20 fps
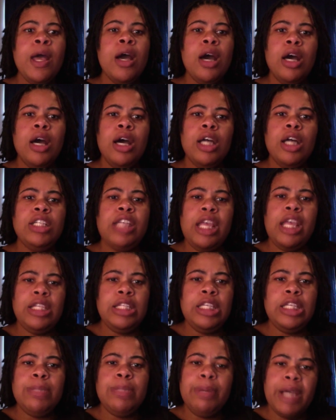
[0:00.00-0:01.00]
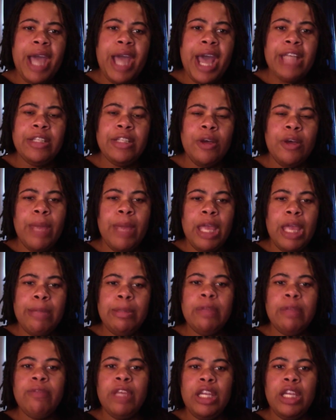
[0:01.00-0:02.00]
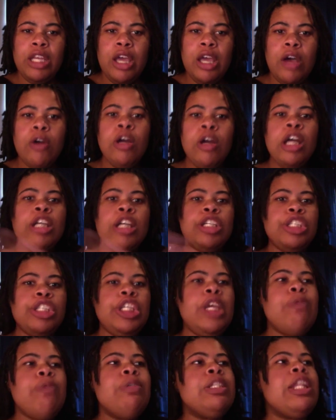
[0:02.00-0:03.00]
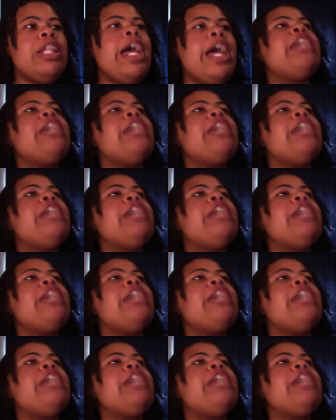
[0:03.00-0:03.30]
uh Jay-Z Picasso baby video. She was like